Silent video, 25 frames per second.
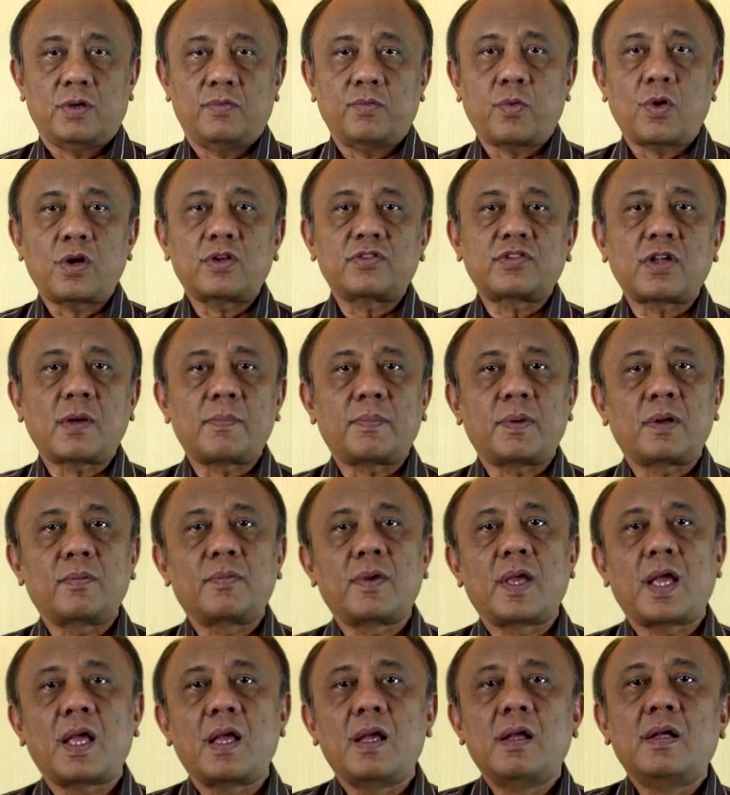For example,
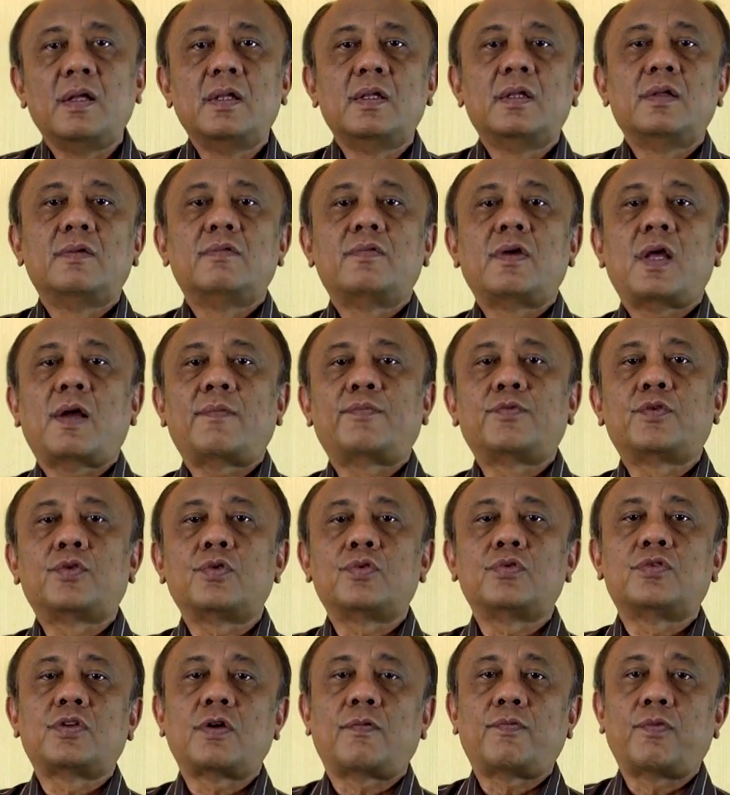we have
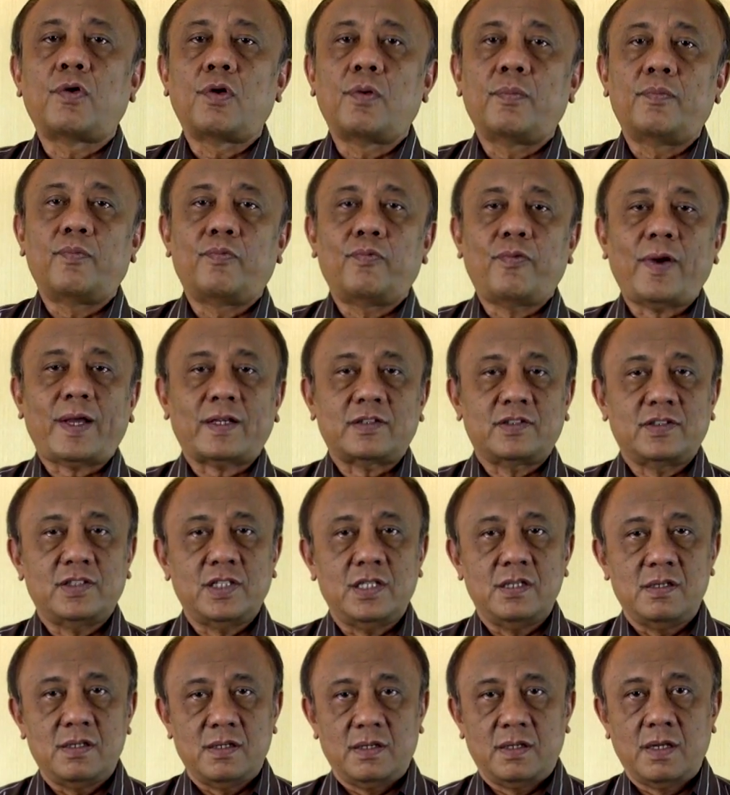to develop
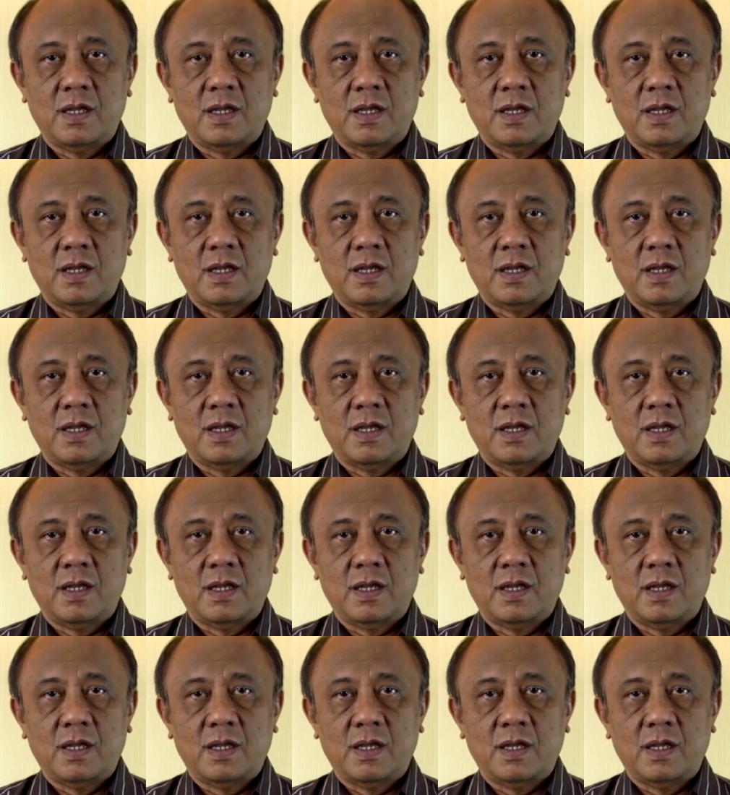vaccine,